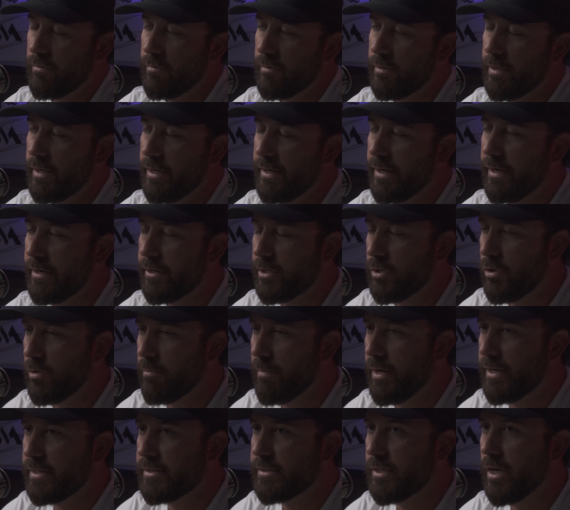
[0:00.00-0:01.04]
I include
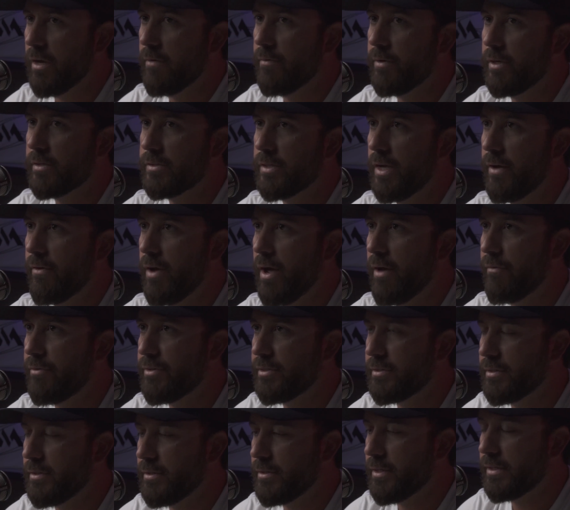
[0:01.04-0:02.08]
myself, because
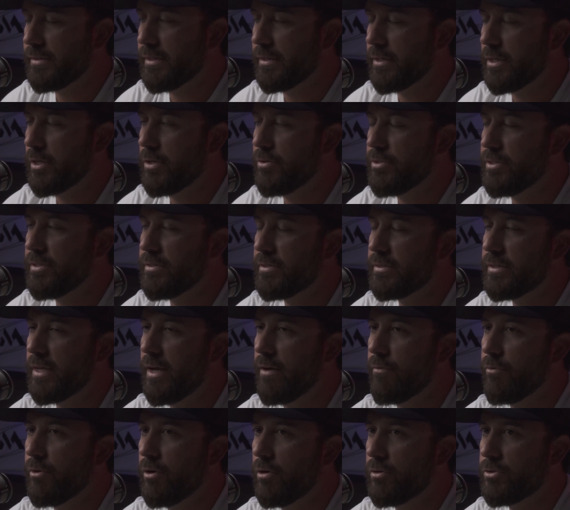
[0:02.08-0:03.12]
obviously as a coaching
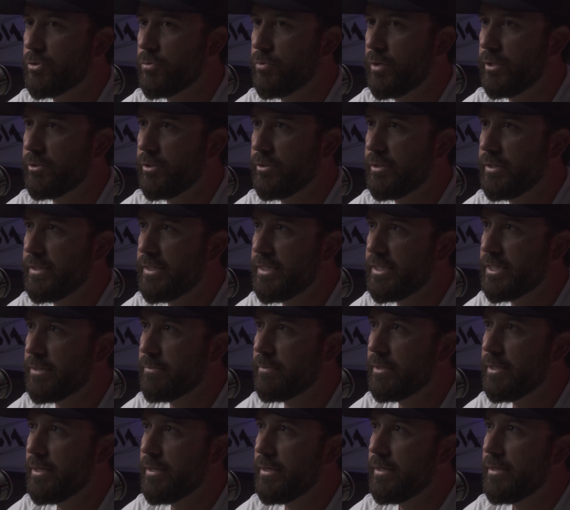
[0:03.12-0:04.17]
staff, we also wanted to teach him,
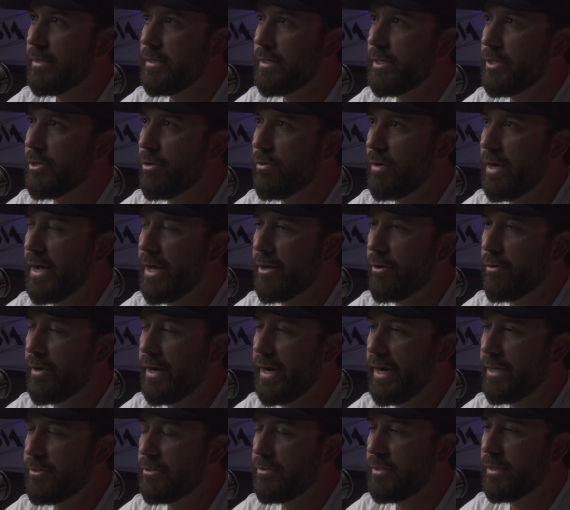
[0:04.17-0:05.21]
you know, how to
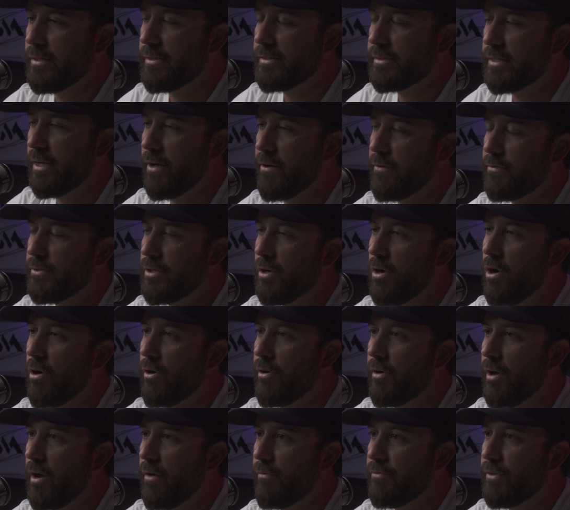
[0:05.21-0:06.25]
handle themselves on
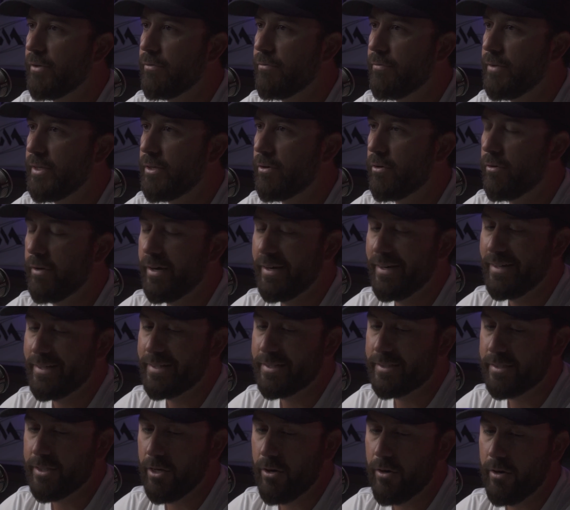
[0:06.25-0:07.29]
and off the field. And it
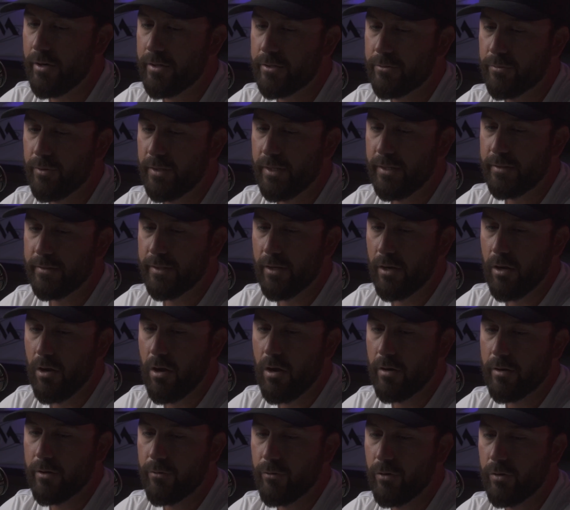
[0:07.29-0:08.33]
starts really in the
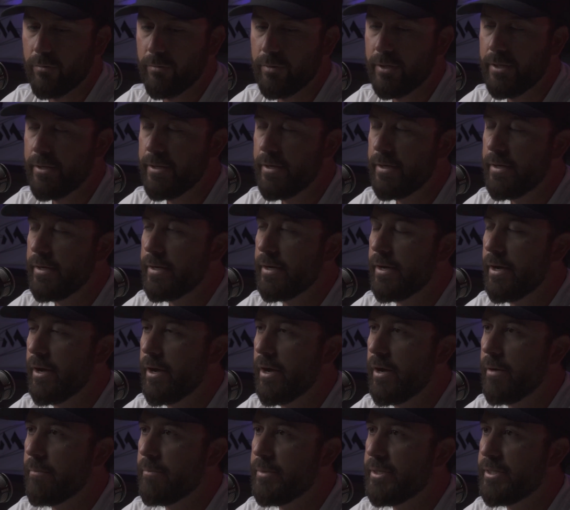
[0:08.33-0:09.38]
locker room
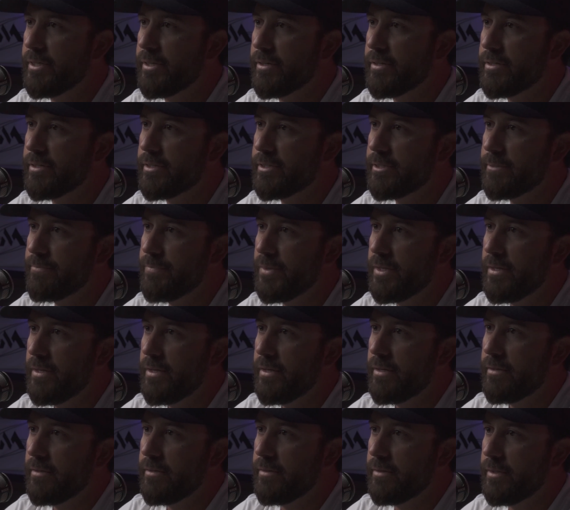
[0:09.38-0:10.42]
because
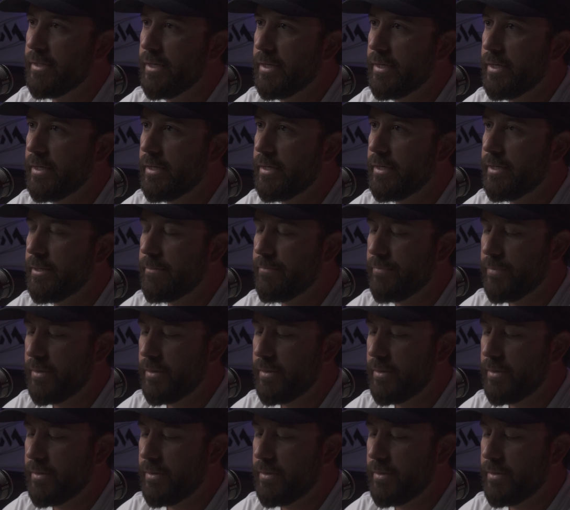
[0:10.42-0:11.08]
he